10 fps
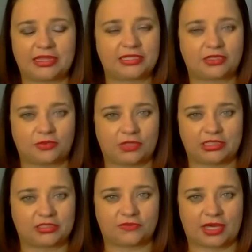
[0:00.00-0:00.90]
They don't need
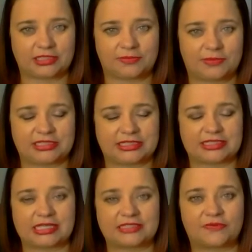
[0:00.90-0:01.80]
to do that to be
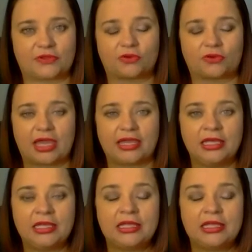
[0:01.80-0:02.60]
successful, okay?